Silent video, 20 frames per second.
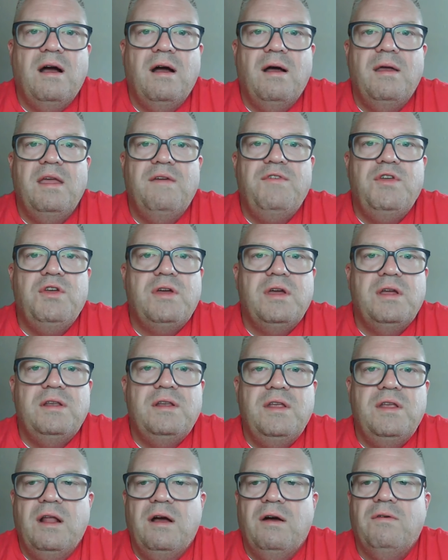If you
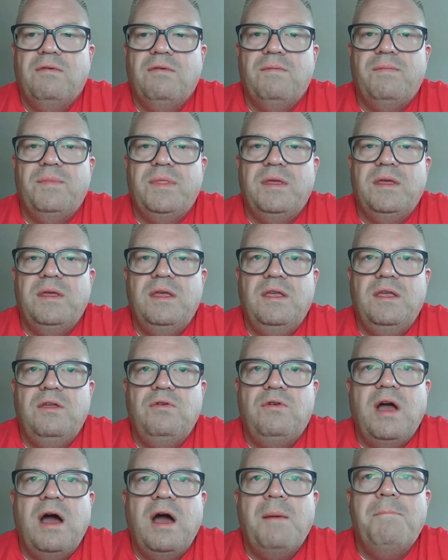could,
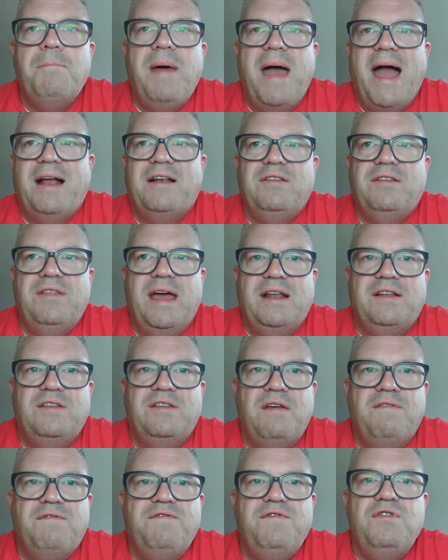you come back to that and
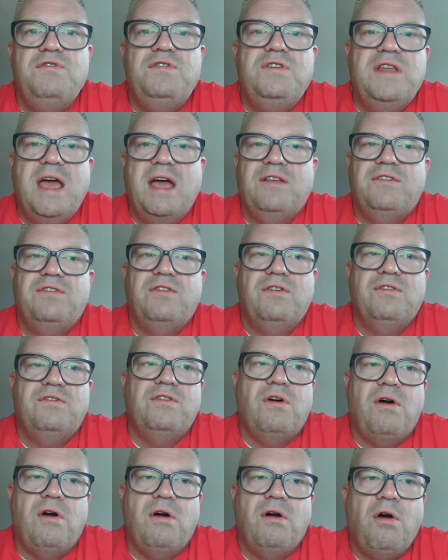say food
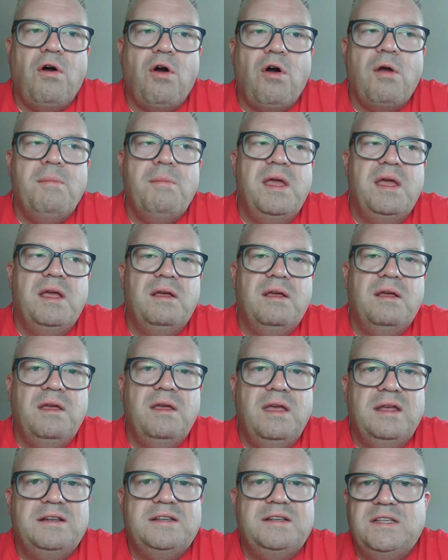deserts are harming
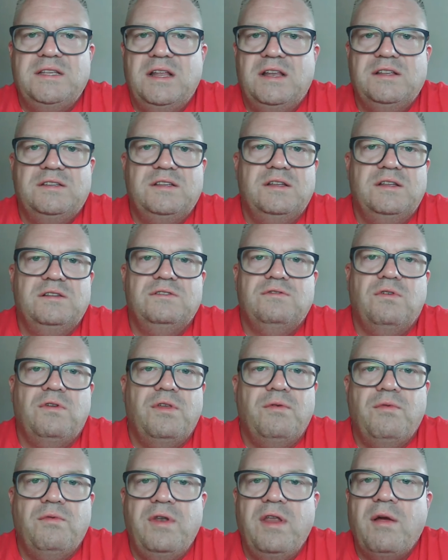its citizens or
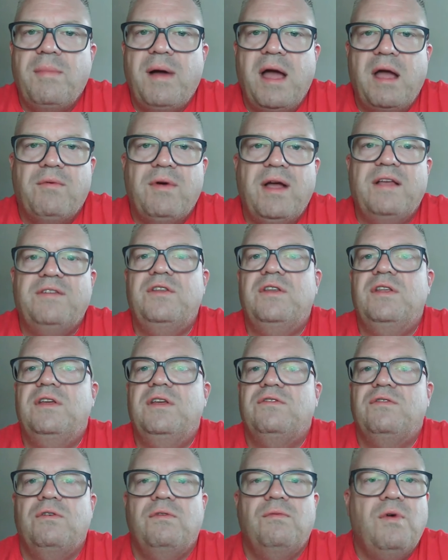the nearby
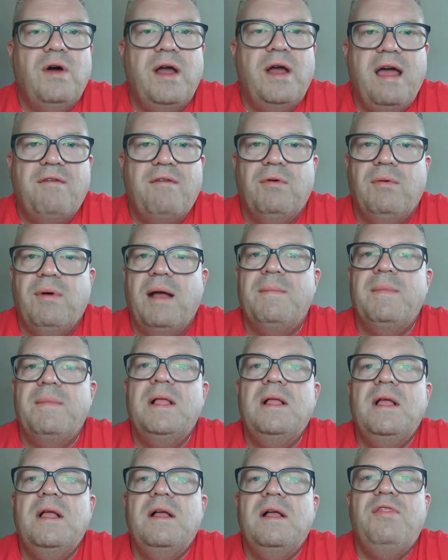residents or whatever, right?
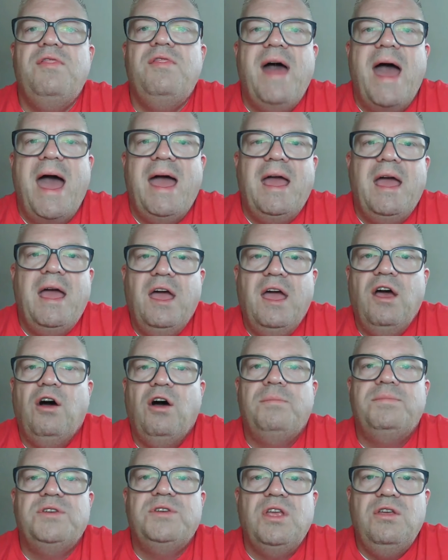That
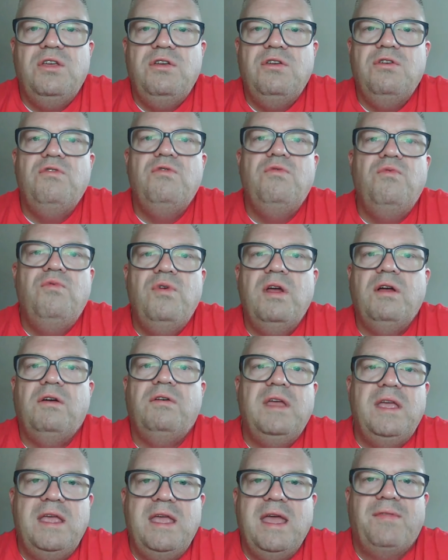helps you
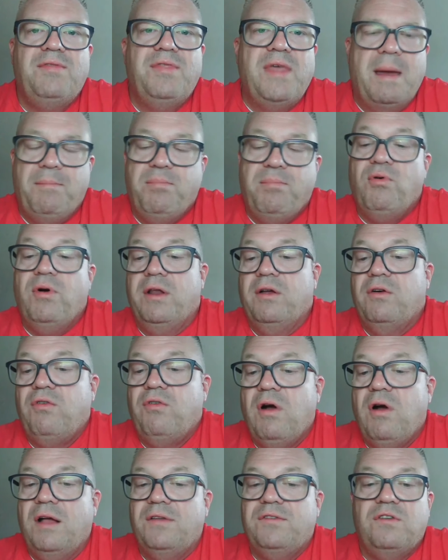really get that point
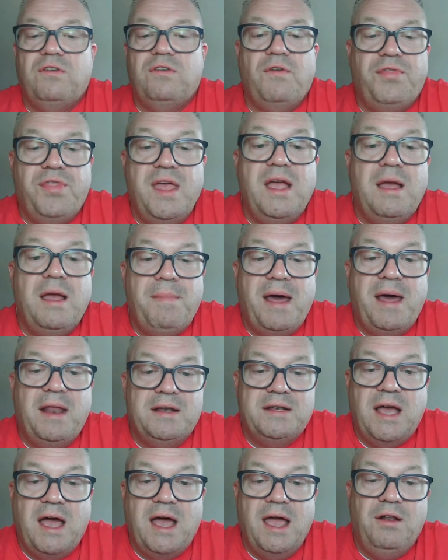across. So think about
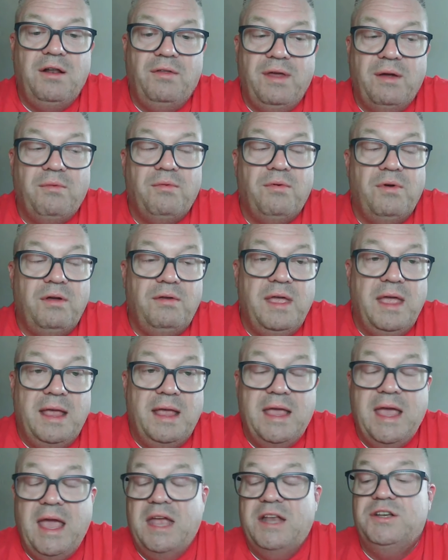a title that really
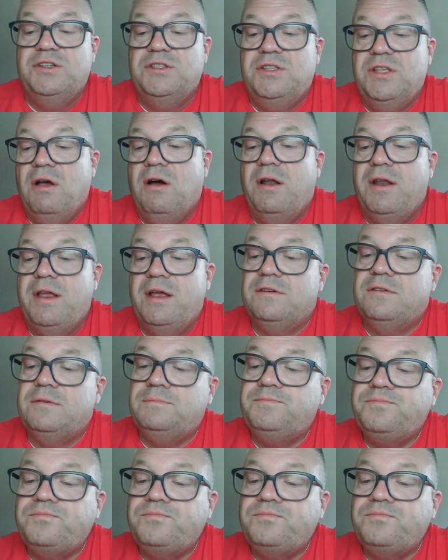engages the audience.